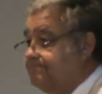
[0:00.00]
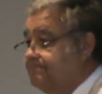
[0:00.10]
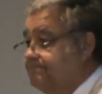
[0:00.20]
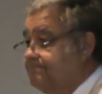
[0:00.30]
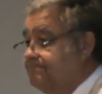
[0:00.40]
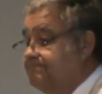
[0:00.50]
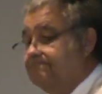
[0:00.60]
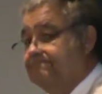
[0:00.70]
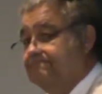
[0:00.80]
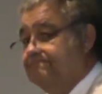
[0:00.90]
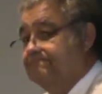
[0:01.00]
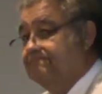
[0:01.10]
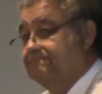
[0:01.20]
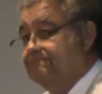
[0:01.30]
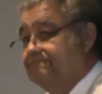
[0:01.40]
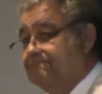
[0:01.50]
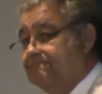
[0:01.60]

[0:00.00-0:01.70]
(no one is talking)